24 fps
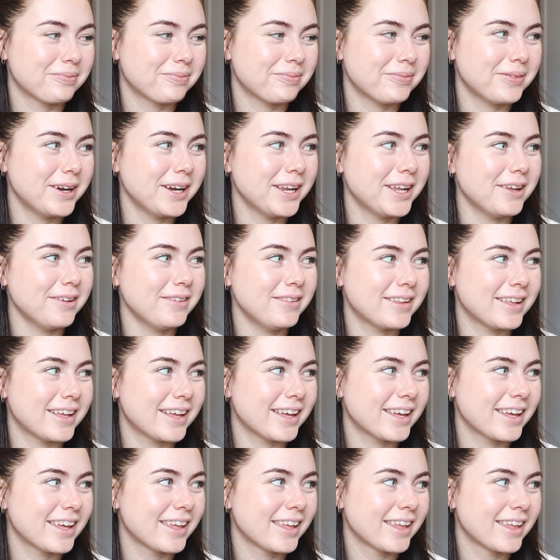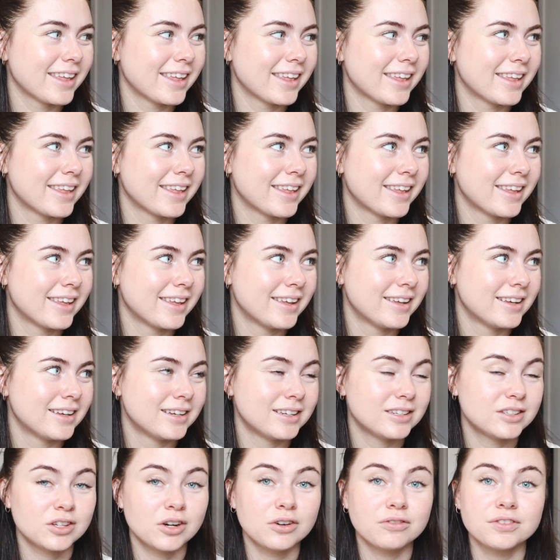What do you think?
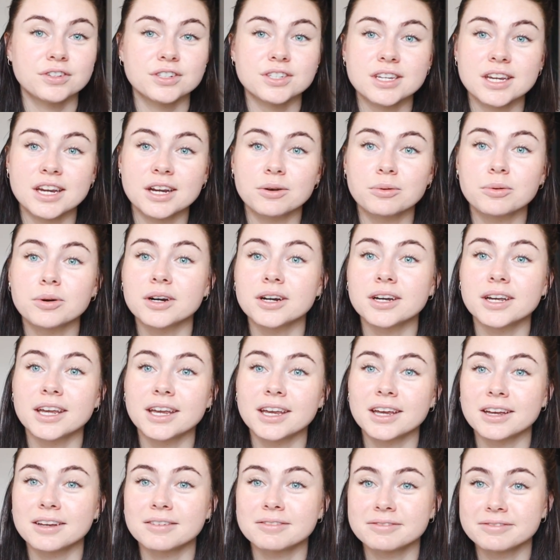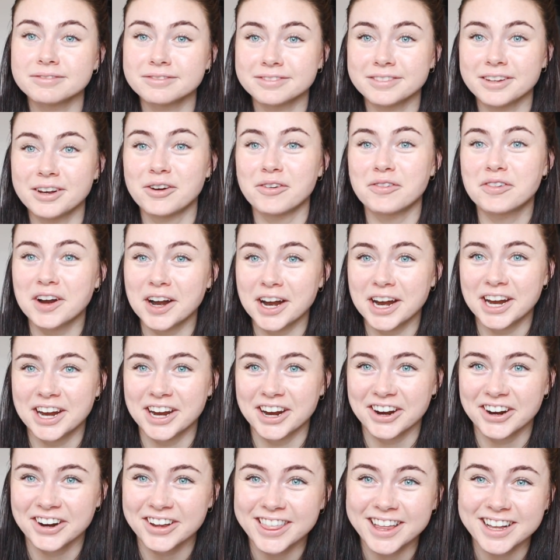Topher's here working over
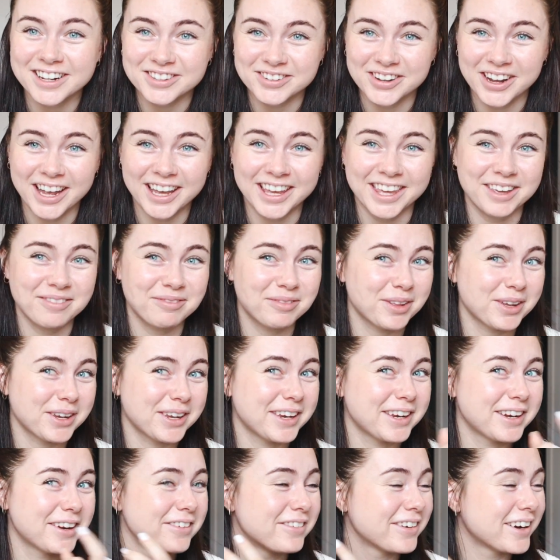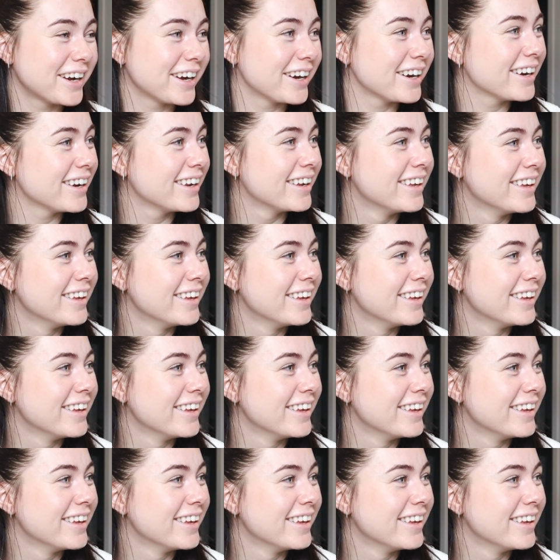here. That's why I keep looking over here.